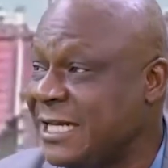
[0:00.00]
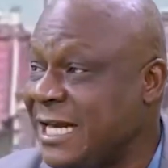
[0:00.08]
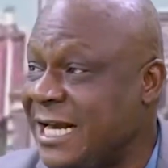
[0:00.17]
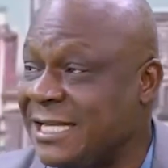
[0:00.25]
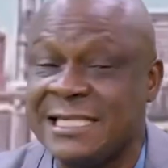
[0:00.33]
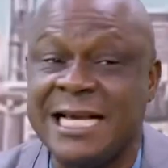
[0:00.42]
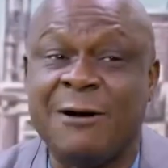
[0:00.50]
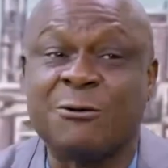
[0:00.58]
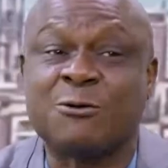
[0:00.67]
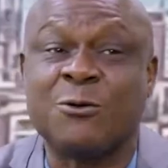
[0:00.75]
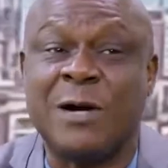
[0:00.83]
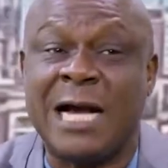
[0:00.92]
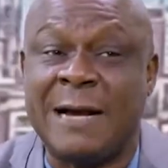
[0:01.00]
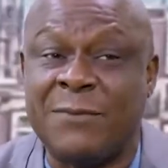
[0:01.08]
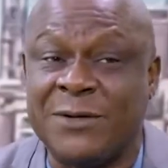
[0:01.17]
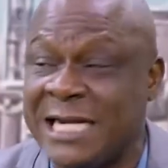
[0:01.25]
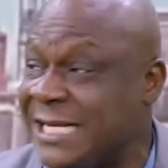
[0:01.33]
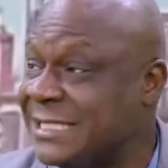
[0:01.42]
and see how to
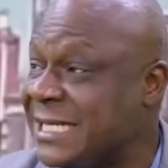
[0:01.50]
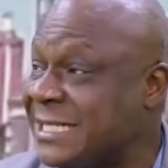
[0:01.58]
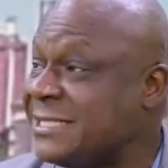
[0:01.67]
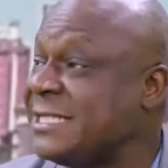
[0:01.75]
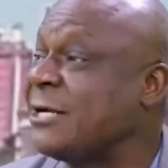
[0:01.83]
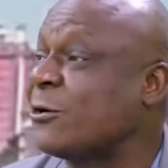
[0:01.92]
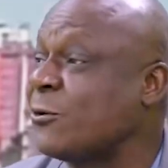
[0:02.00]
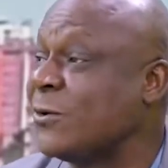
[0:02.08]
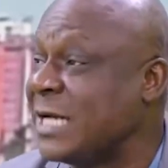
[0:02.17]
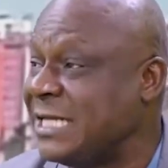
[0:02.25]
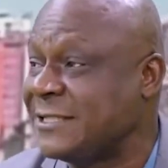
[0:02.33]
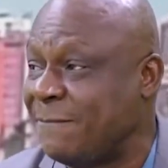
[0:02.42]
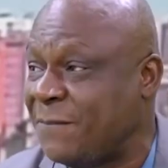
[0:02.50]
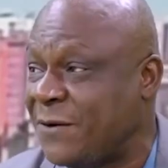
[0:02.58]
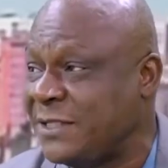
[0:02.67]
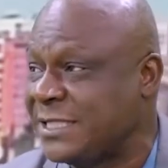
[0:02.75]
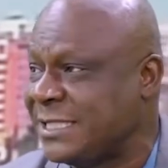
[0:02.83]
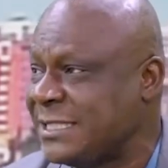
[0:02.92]
harmonize and synchronize the
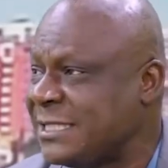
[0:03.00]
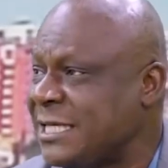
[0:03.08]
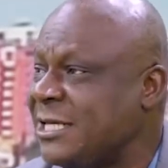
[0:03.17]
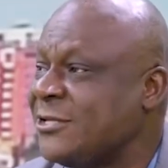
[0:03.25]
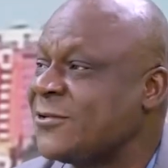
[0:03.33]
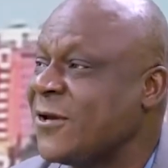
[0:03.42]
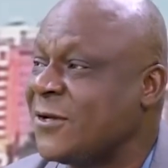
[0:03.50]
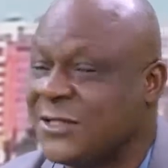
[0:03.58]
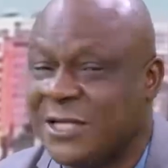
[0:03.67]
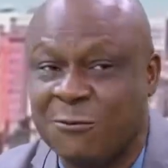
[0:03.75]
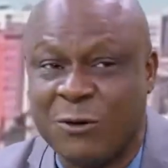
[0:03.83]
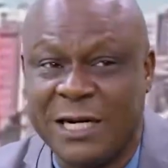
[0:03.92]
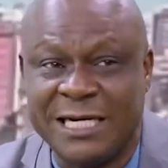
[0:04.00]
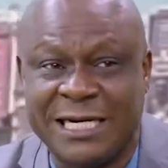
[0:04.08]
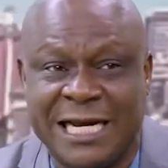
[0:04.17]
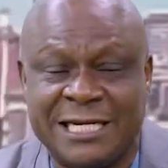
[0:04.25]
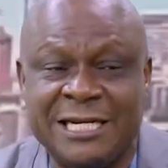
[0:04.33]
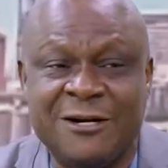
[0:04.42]
policies such a way
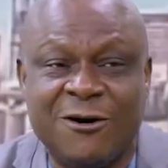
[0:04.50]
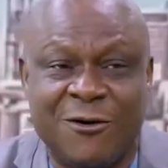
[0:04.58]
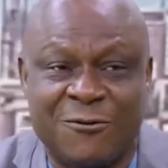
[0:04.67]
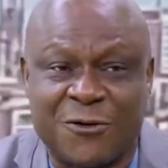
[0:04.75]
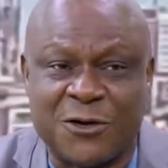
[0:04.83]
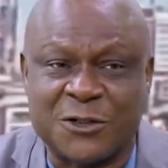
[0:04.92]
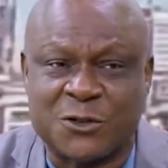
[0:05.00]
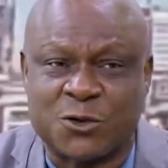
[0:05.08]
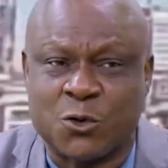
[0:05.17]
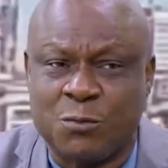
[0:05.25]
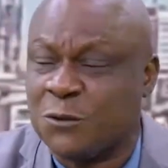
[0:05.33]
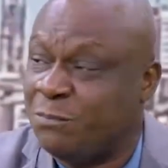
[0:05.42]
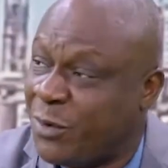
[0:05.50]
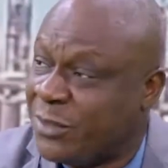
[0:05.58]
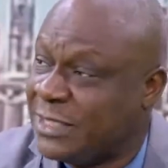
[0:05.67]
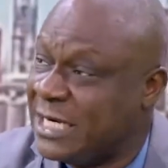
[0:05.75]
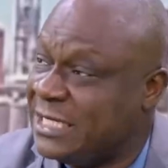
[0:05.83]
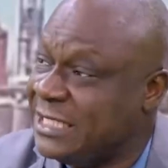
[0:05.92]
that, of course, too much
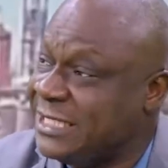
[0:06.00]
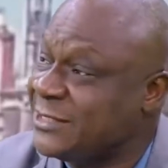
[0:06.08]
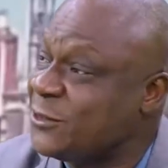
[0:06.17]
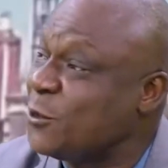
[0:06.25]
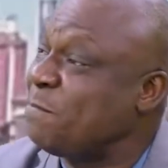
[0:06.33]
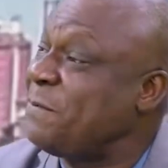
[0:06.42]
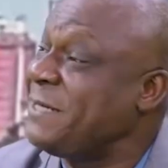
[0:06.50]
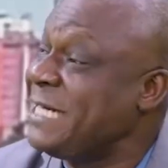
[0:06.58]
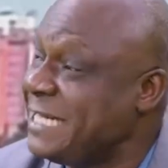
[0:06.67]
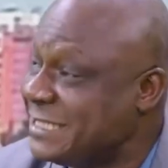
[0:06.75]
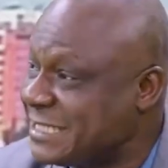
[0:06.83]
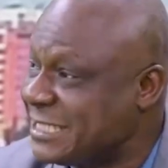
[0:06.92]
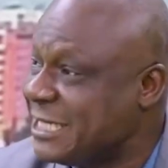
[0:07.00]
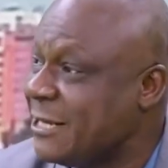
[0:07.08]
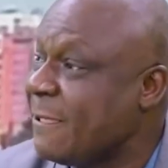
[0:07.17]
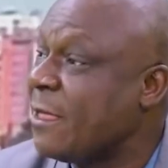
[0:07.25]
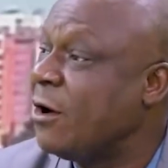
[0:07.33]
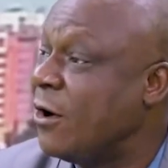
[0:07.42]
burden is not placed
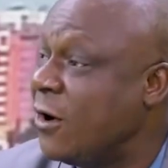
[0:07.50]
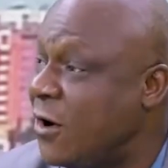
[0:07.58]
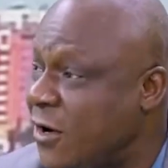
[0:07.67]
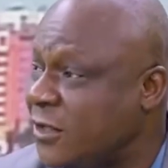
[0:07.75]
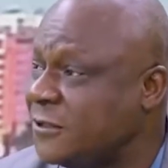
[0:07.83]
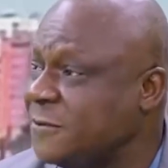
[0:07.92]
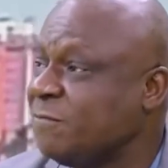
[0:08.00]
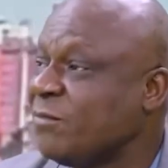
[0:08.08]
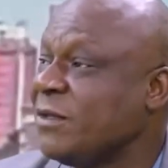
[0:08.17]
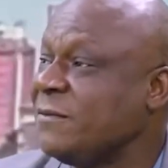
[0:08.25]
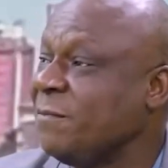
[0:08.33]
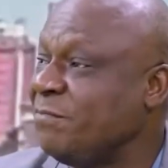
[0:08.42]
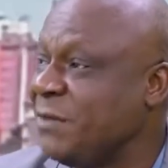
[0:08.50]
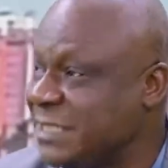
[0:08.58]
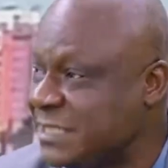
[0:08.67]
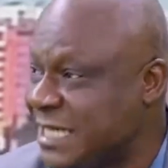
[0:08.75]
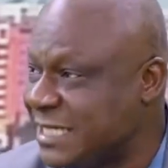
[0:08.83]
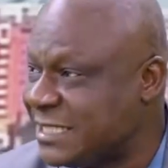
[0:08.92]
on
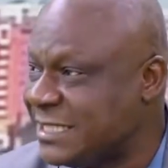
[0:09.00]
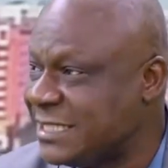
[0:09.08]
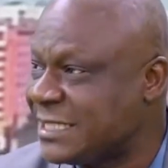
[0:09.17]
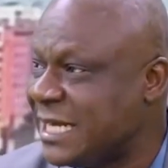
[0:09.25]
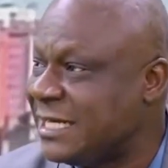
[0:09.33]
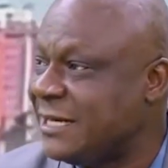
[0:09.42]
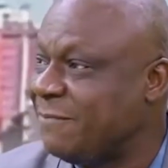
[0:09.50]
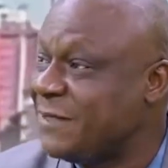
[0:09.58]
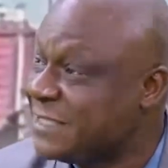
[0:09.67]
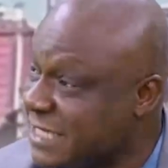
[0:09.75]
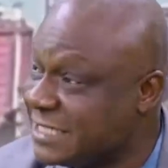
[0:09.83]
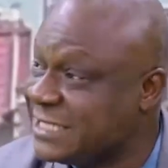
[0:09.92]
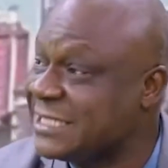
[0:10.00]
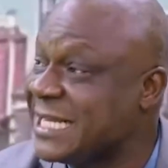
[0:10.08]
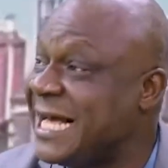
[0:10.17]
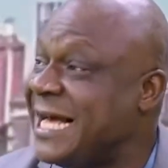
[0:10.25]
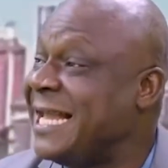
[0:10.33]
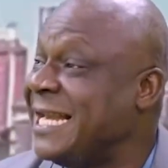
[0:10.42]
businesses, and the businesses
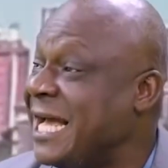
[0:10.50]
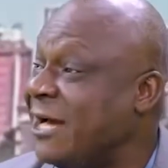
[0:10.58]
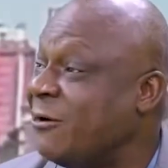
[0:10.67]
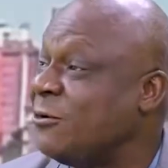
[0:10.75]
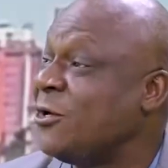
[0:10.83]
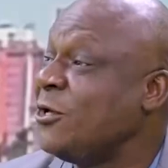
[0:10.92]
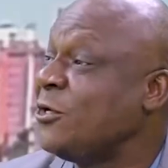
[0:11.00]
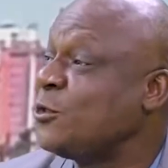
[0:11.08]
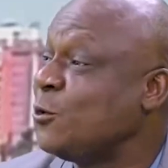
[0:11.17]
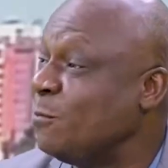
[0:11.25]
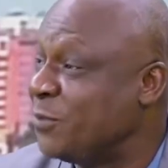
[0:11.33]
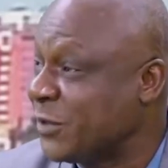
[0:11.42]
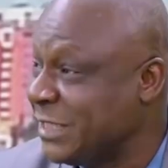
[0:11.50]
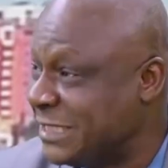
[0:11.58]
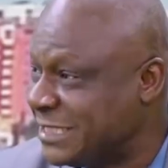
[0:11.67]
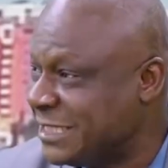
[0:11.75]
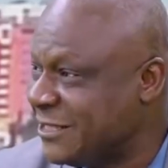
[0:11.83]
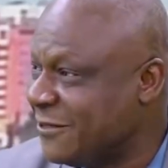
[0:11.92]
are allowed to
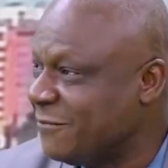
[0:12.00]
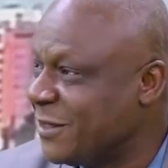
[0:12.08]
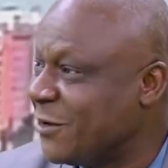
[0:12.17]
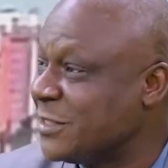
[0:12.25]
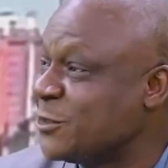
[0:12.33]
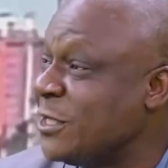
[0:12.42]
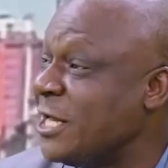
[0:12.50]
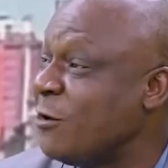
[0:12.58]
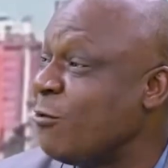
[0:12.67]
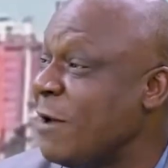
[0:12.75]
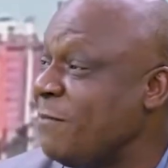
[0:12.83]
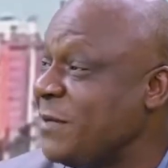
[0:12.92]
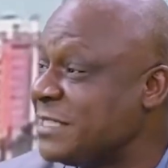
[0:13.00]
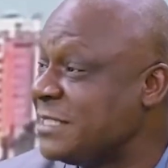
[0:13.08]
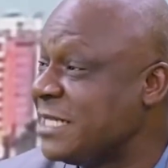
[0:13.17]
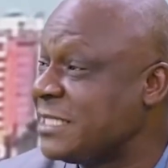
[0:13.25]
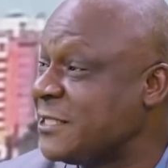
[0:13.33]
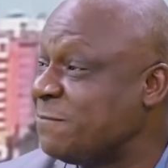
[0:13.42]
breathe. Because it's only when
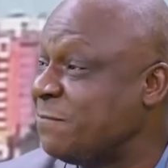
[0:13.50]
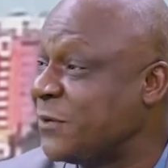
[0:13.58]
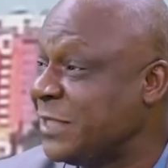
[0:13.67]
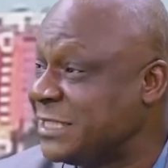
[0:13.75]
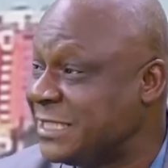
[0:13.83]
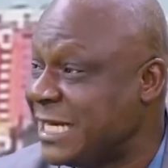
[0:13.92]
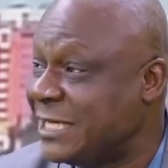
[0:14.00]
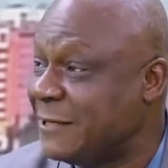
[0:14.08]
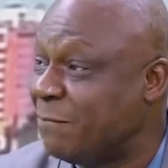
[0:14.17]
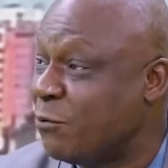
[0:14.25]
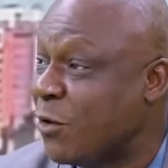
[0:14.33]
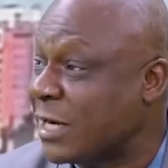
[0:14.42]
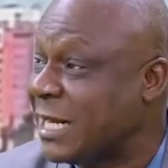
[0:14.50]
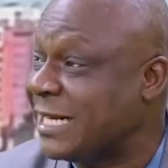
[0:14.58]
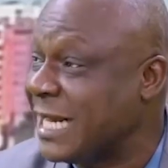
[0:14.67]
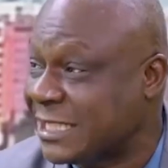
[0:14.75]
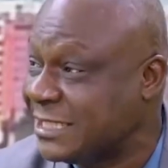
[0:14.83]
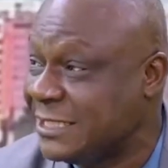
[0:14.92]
businesses breathe that the poor
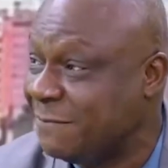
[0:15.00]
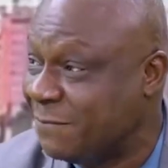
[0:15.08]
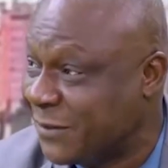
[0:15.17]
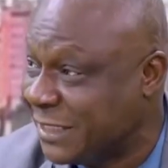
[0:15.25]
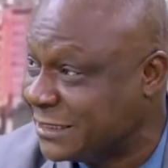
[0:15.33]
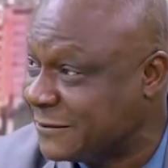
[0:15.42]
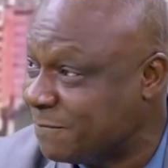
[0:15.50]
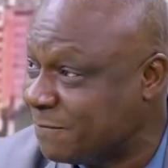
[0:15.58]
can actually breathe.